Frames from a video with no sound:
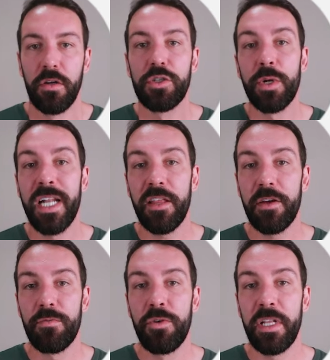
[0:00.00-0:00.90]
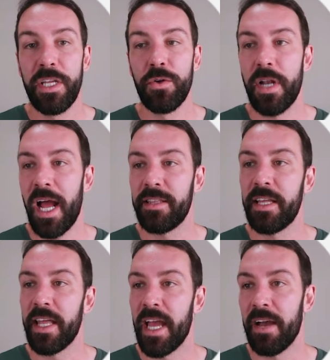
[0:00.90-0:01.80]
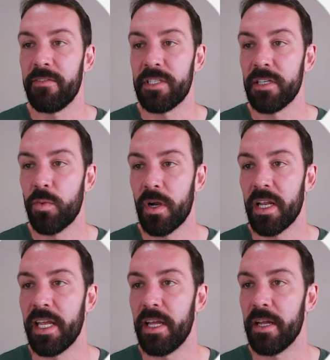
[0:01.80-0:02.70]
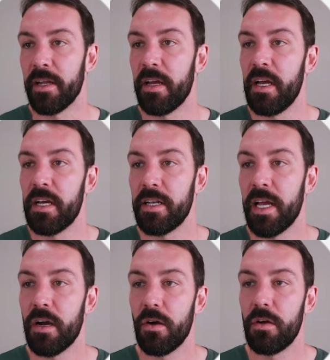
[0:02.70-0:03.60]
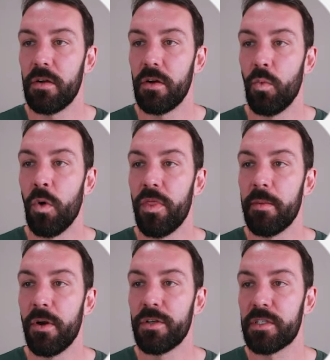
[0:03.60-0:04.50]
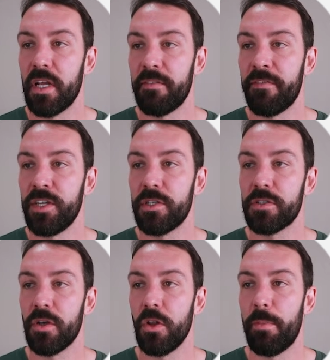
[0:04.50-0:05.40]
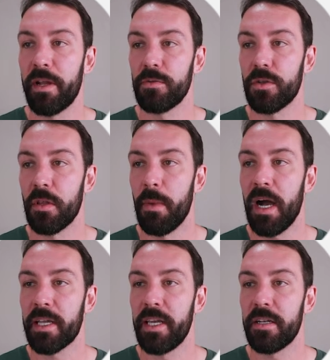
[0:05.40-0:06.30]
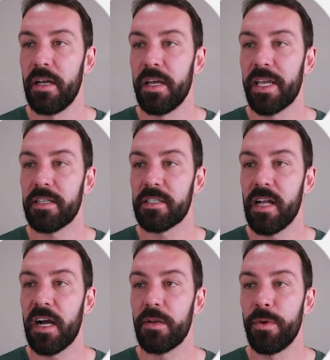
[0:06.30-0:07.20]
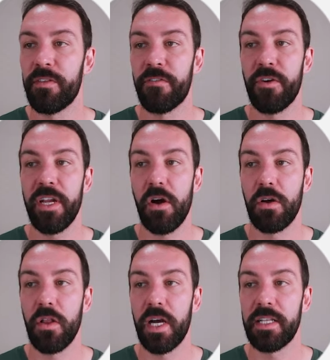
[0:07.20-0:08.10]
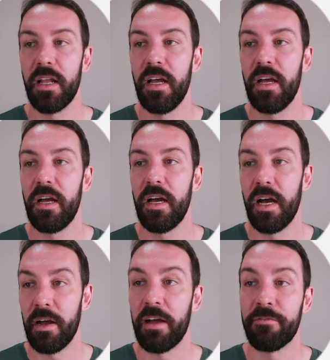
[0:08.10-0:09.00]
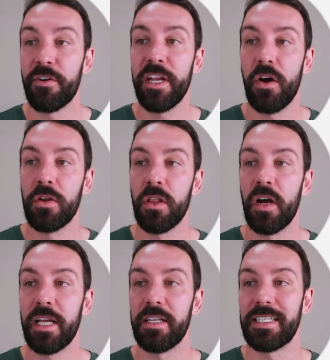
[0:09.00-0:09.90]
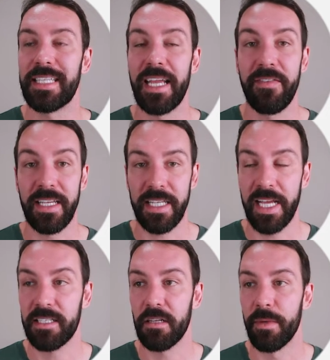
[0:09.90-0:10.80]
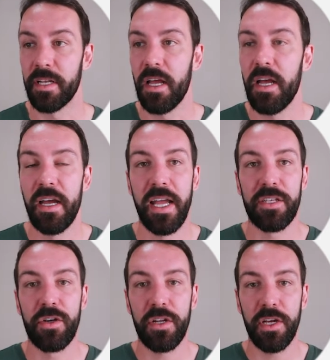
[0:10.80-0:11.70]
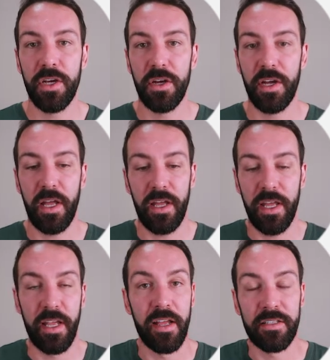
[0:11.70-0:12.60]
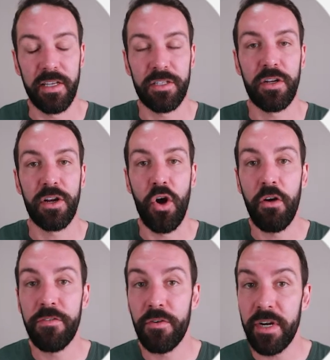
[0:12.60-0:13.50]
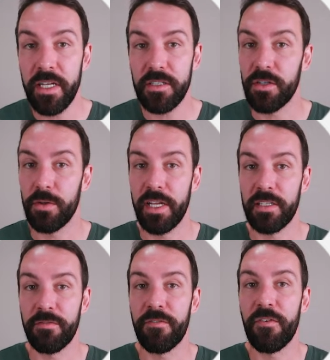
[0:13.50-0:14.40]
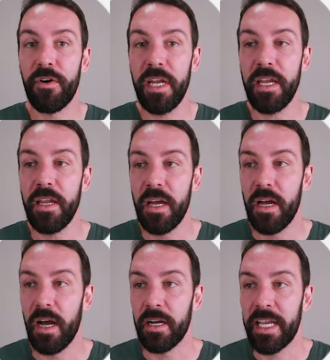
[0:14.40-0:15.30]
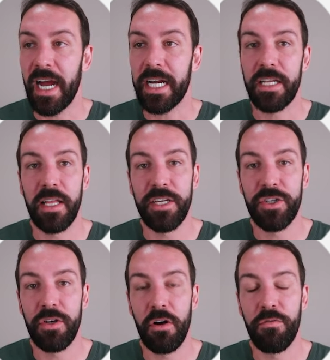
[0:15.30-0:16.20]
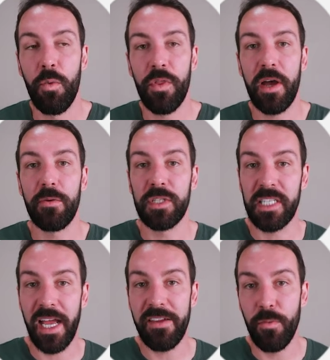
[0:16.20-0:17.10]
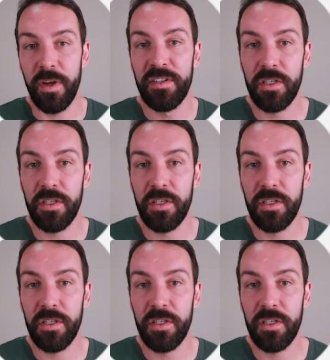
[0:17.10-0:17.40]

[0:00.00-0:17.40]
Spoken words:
So another really good ad that they have is this one here. Now, want the most efficient solar panels on the market? Get started with a free online savings estimate. It's got a it's got an offer in it. So it's a free calculation of what they will save with